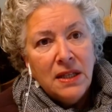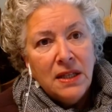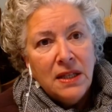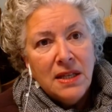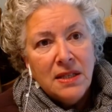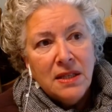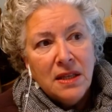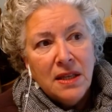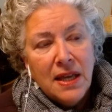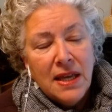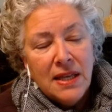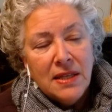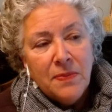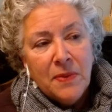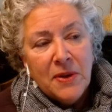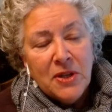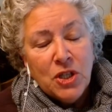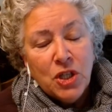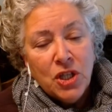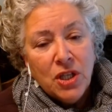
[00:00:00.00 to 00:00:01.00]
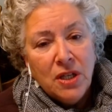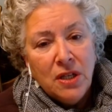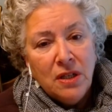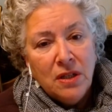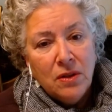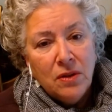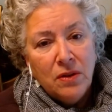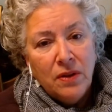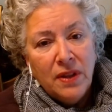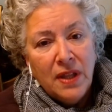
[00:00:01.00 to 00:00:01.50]
and
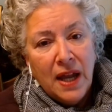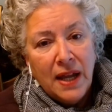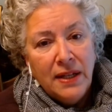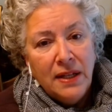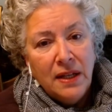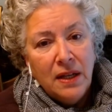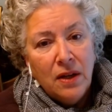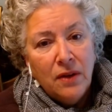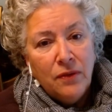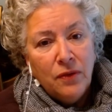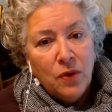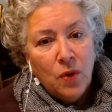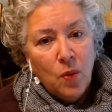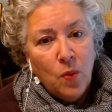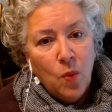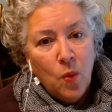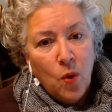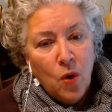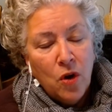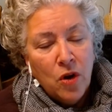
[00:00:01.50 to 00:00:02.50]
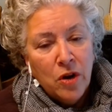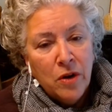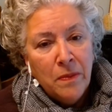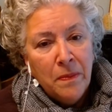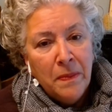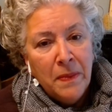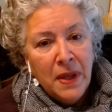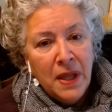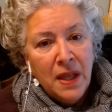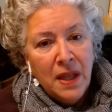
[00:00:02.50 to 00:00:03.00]
especially the idea of
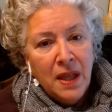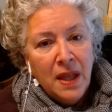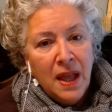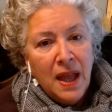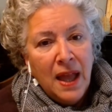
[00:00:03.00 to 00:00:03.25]
warmth